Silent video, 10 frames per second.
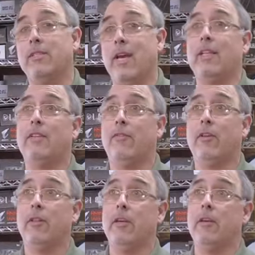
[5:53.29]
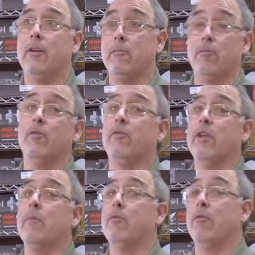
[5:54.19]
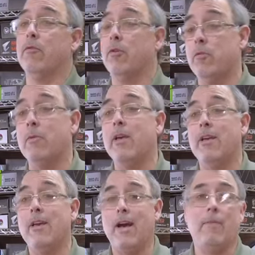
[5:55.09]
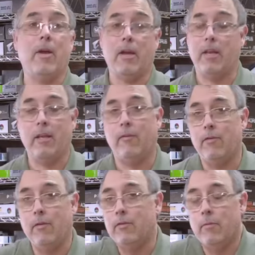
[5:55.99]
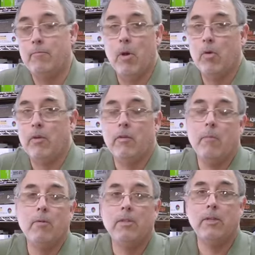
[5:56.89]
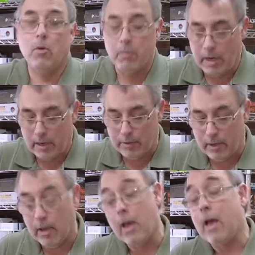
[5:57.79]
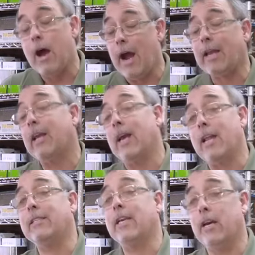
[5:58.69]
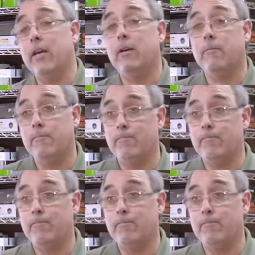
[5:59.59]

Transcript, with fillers: scientifically approved soundproof room, I'm not going to give you some bogus numbers that don't mean anything. I can kind of tell you